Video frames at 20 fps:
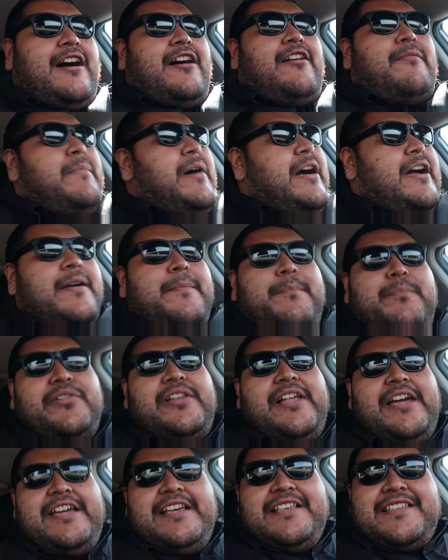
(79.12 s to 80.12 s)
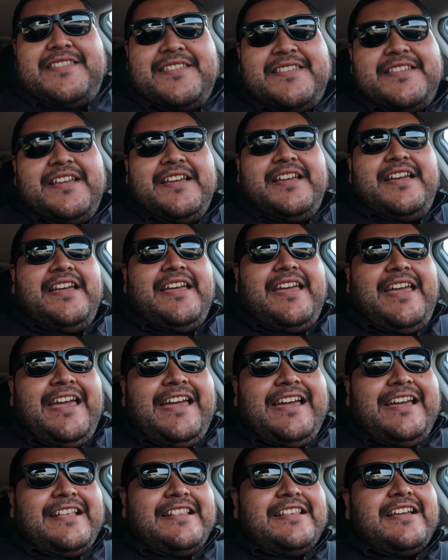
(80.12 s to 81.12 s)
of my place,
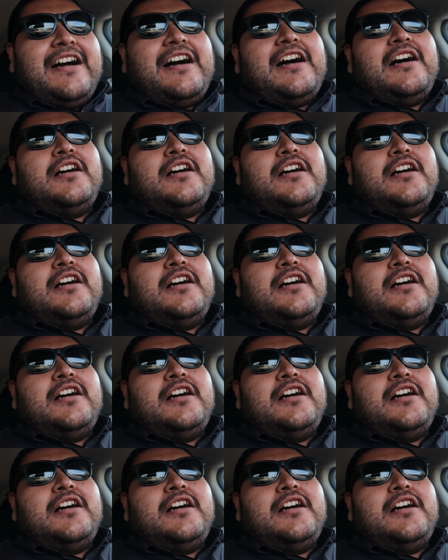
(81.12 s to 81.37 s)
and